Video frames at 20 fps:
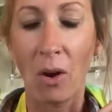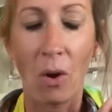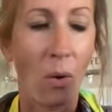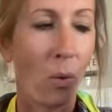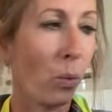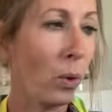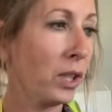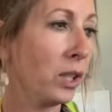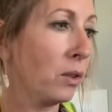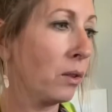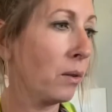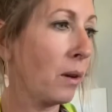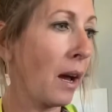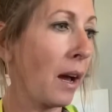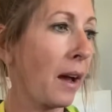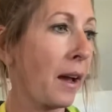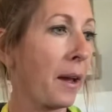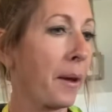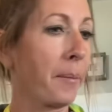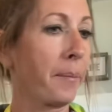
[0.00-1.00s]
When you
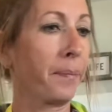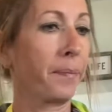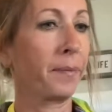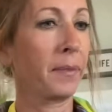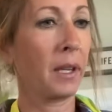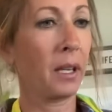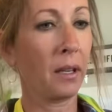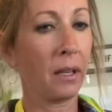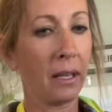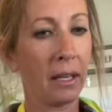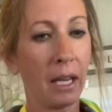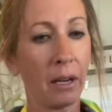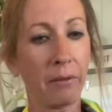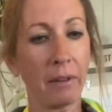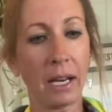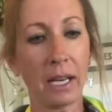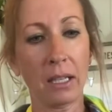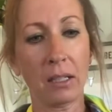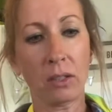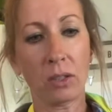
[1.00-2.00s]
get
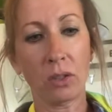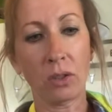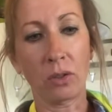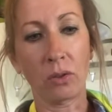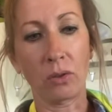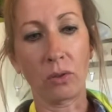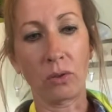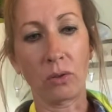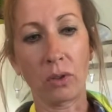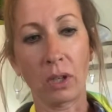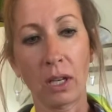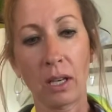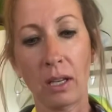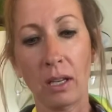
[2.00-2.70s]
ready to